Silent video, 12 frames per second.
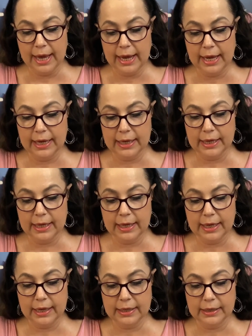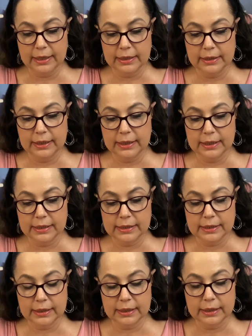And
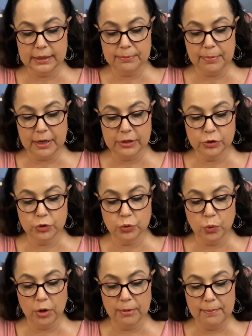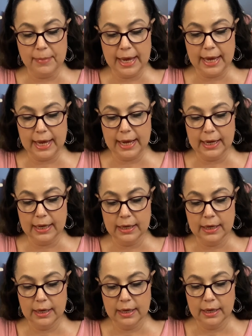this is by Sourmay
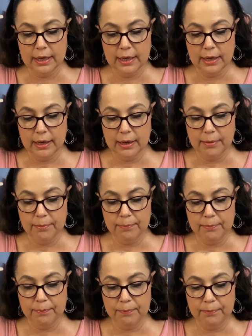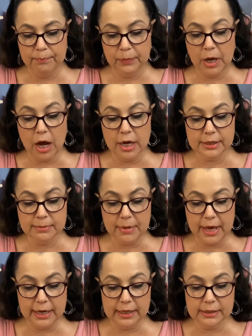
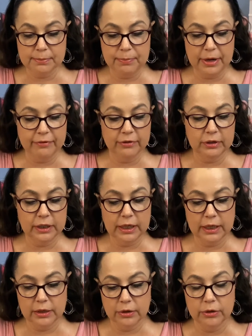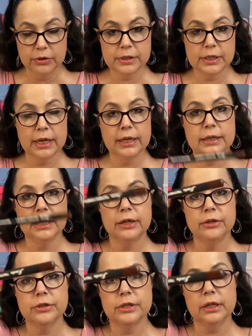Cosmetics, Beverly Hills, and
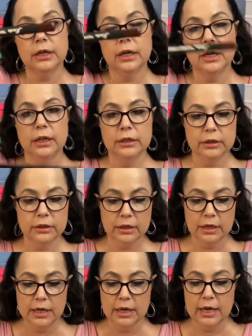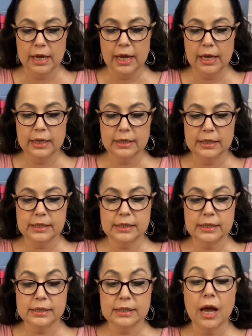there's the color. And this
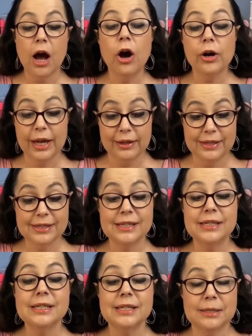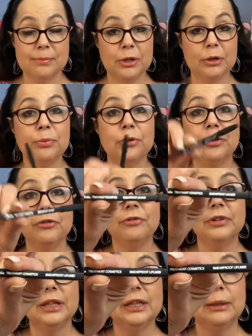is, okay, this is smear proof
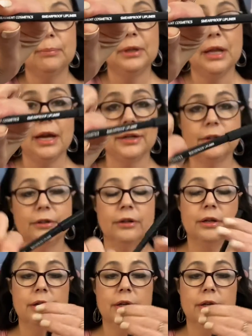lip liner.